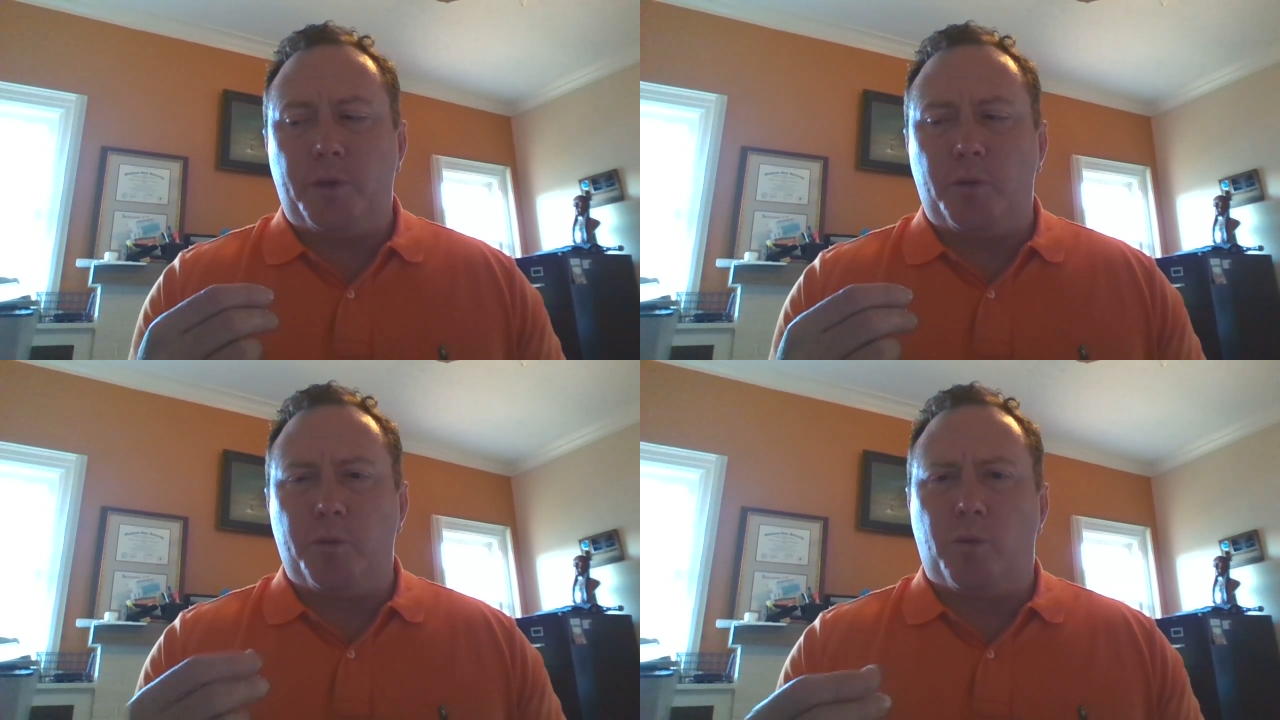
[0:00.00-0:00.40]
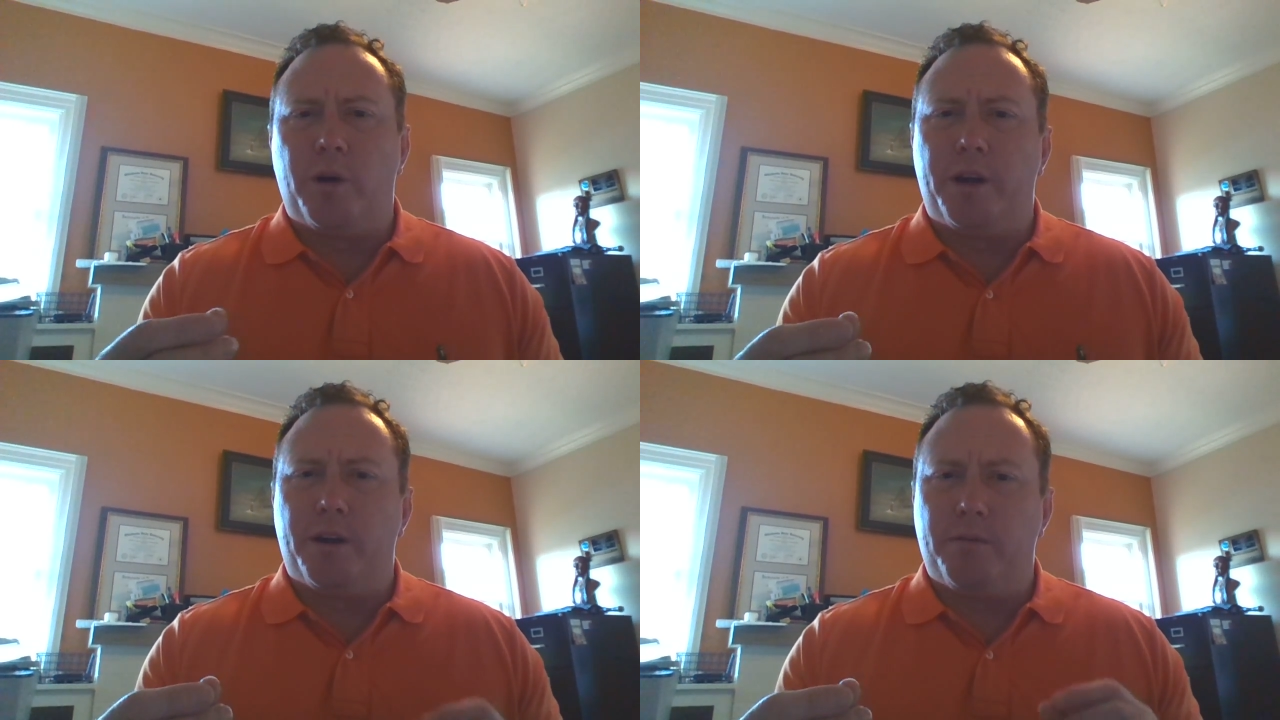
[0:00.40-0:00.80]
you would
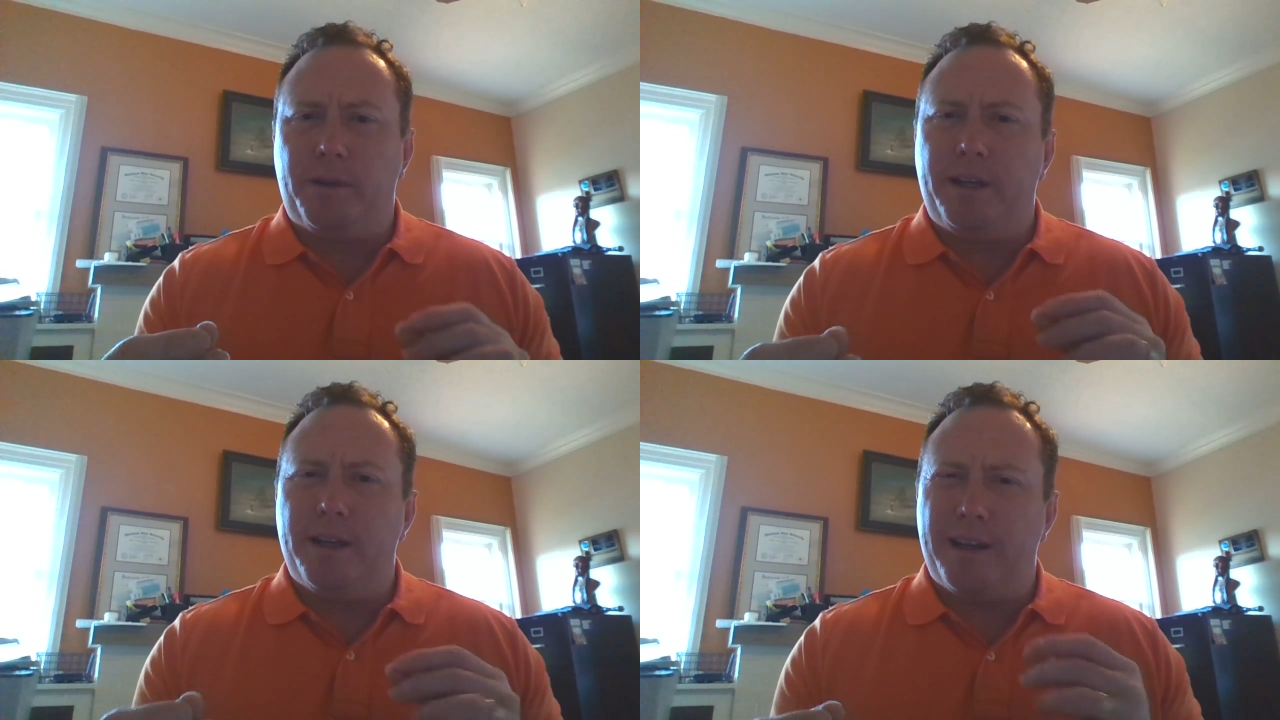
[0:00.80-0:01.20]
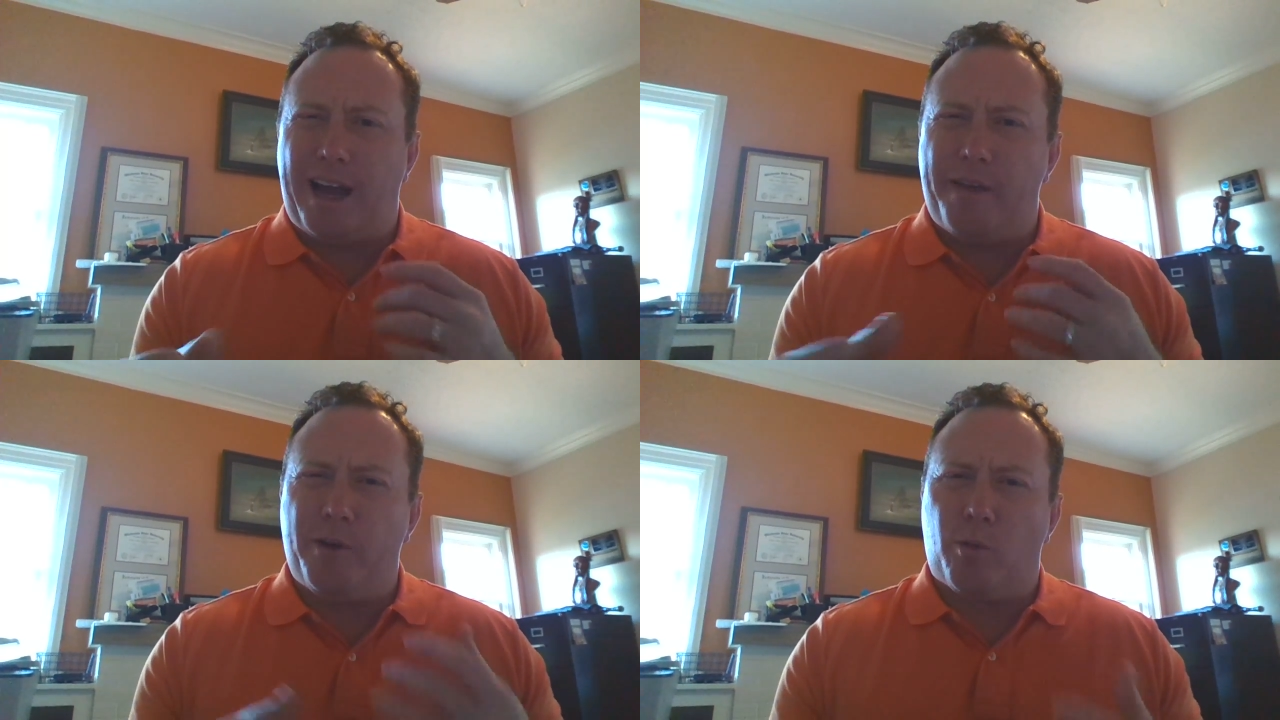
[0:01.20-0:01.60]
want to
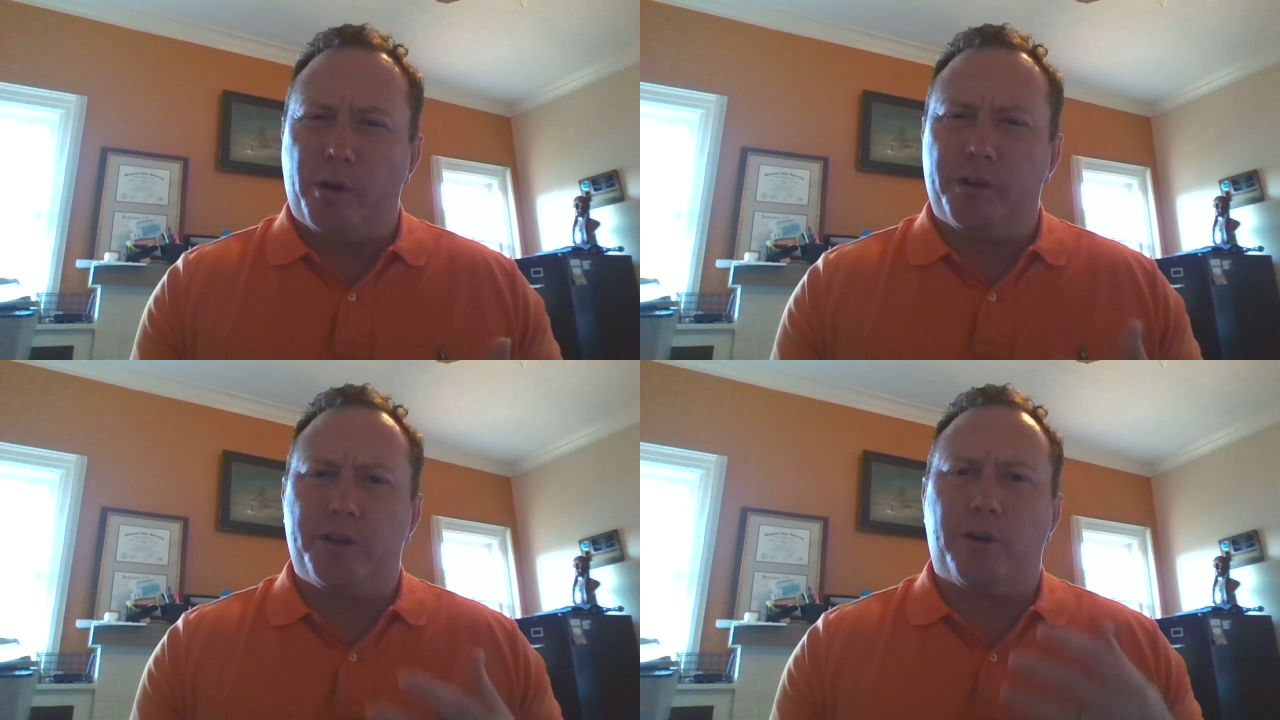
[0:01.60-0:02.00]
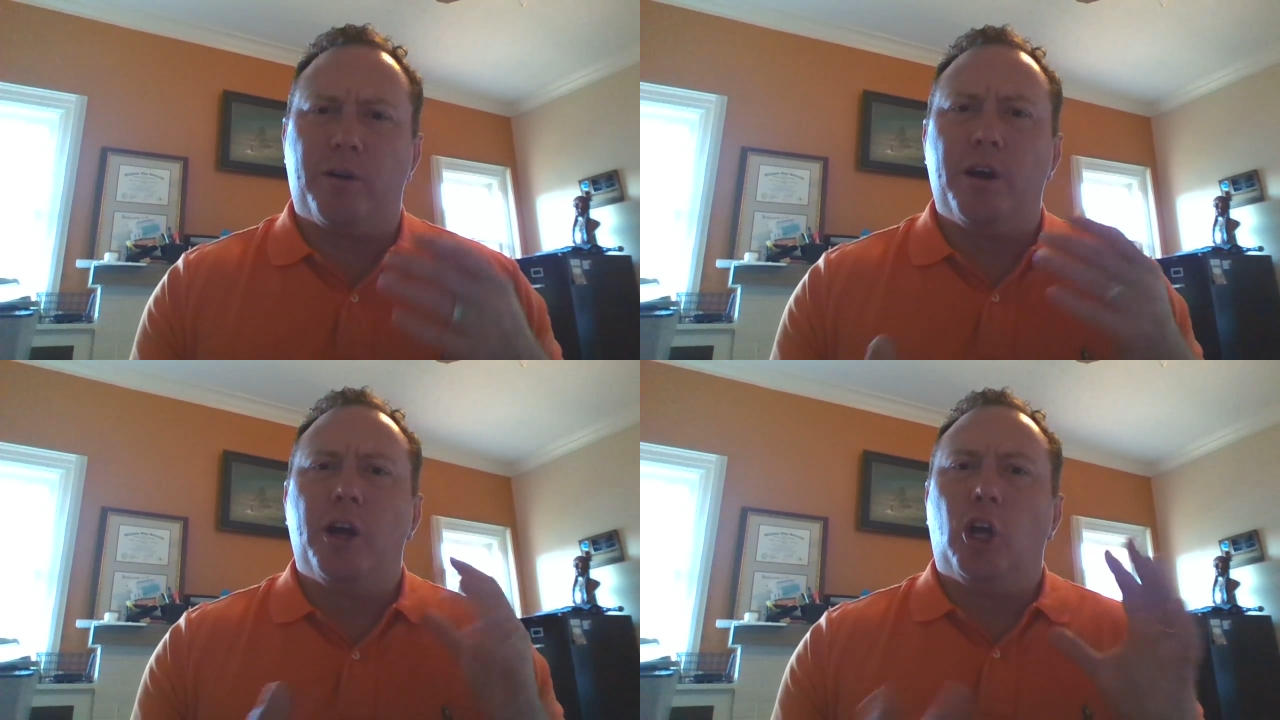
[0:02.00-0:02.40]
have your realtor